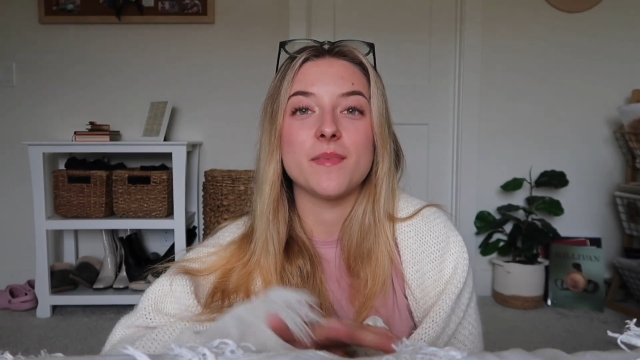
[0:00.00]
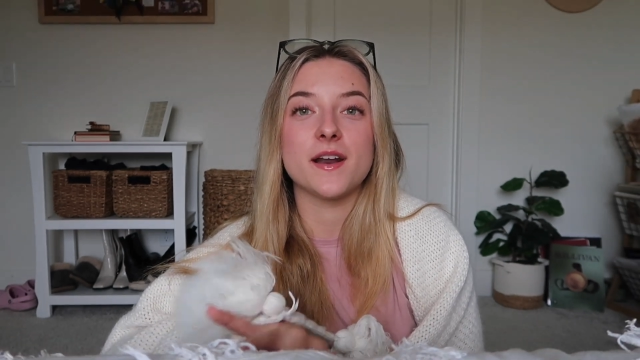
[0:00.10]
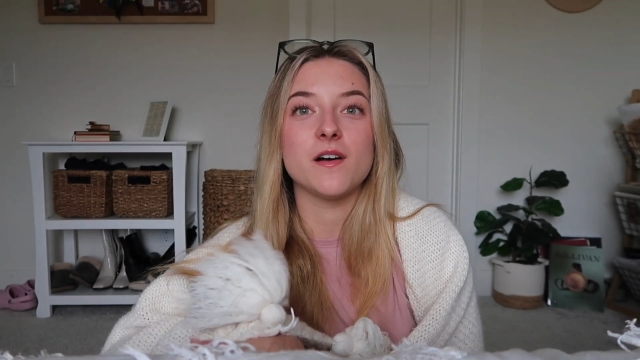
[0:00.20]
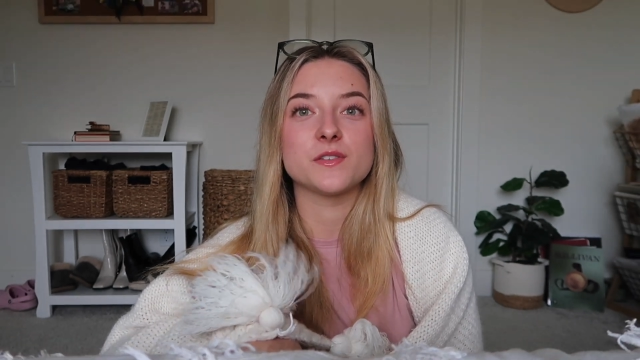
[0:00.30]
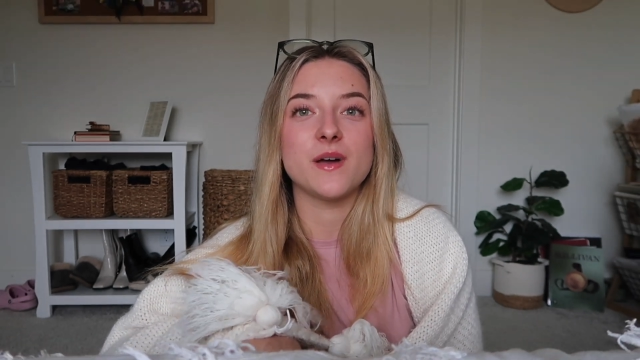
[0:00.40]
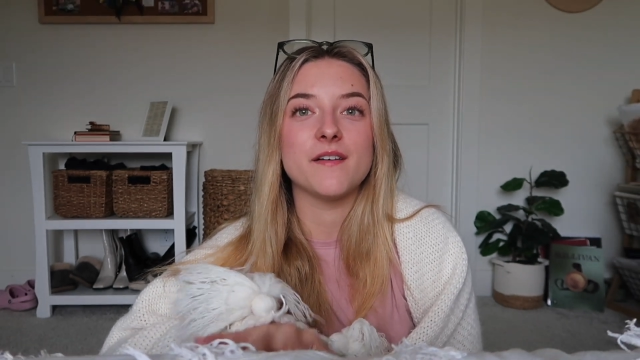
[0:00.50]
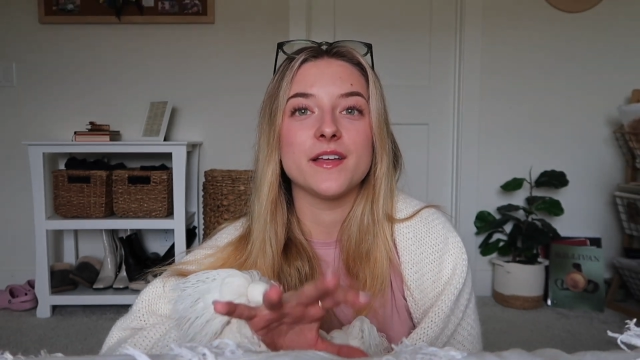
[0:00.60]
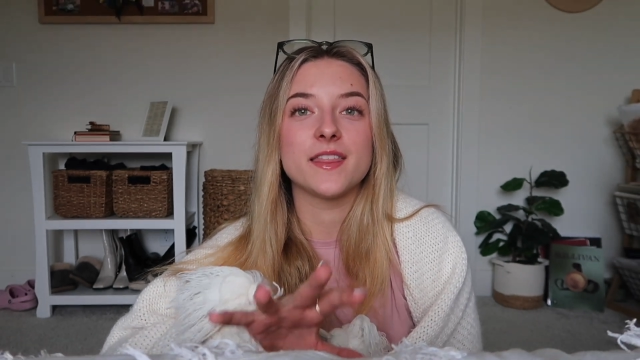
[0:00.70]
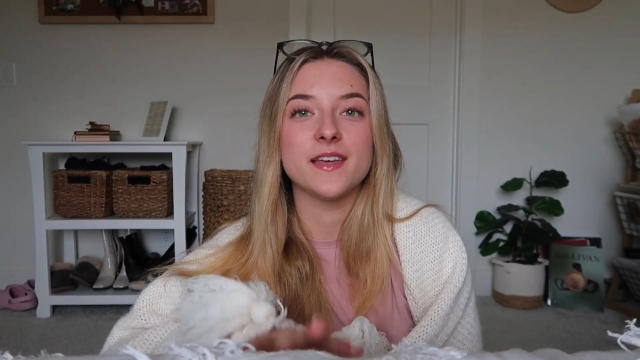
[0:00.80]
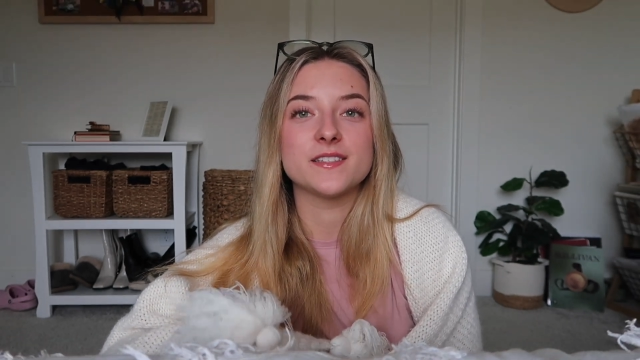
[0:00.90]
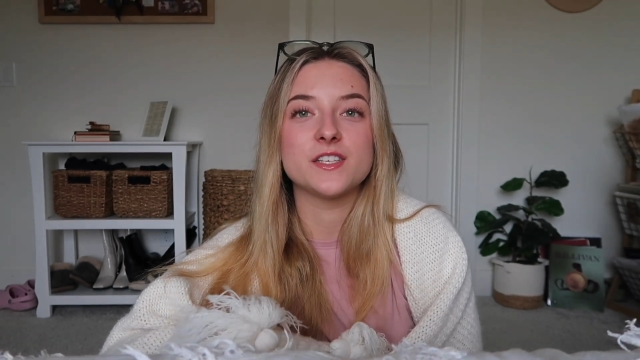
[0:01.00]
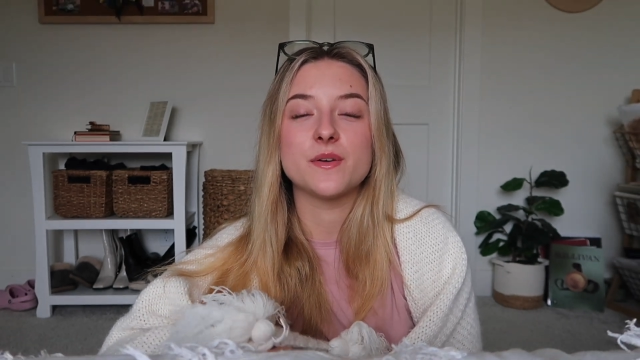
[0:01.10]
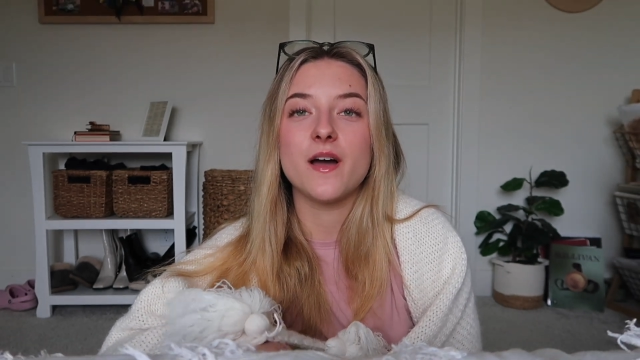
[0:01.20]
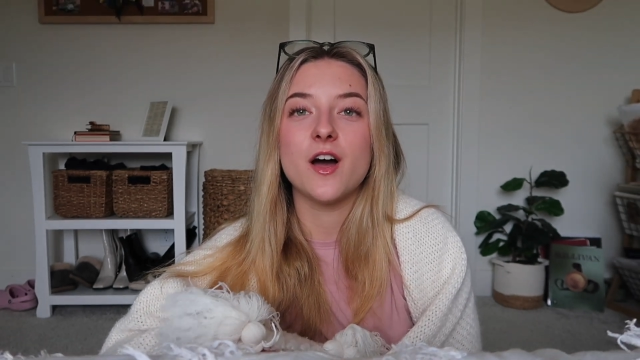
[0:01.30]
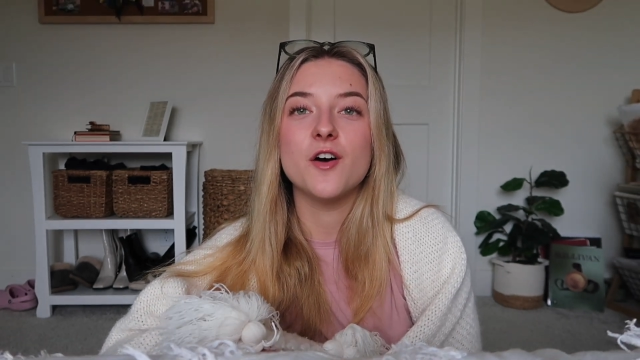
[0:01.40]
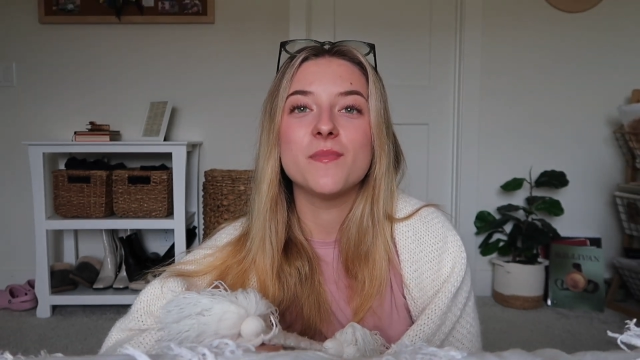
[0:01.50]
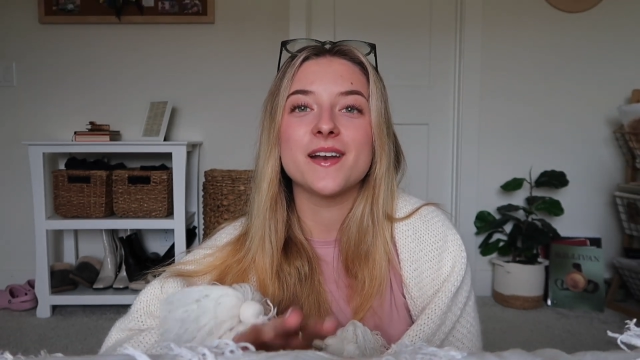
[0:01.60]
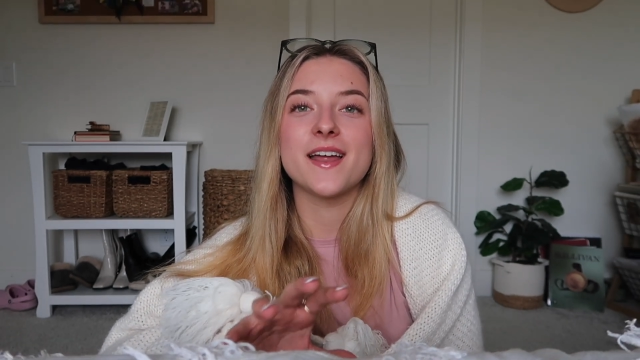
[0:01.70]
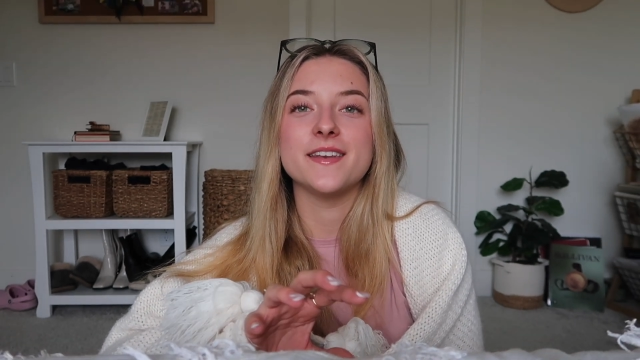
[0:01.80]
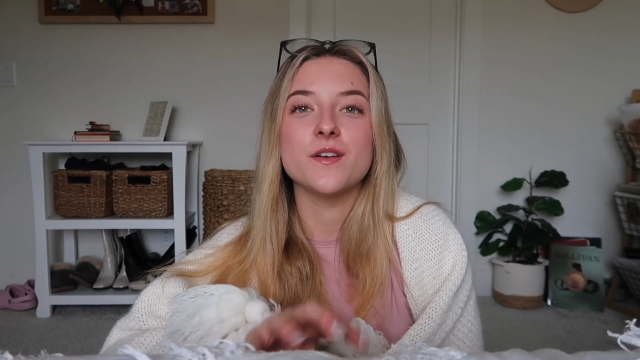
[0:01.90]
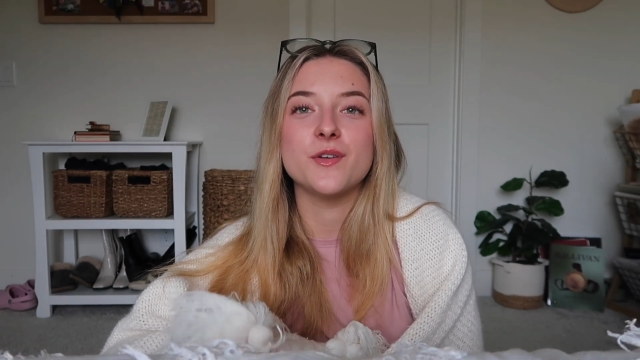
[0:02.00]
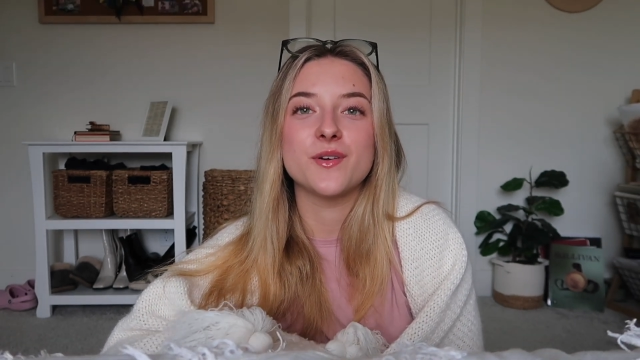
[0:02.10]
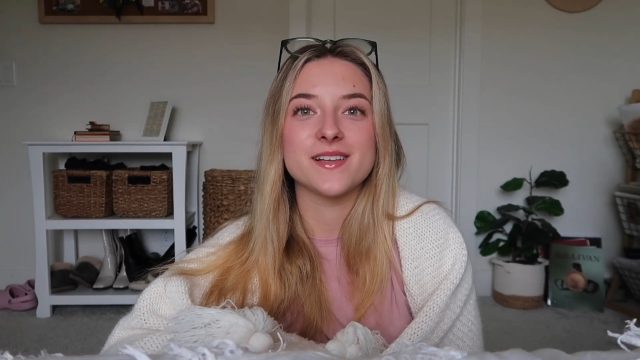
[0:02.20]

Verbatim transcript: but I also have like things to do at home, and I know you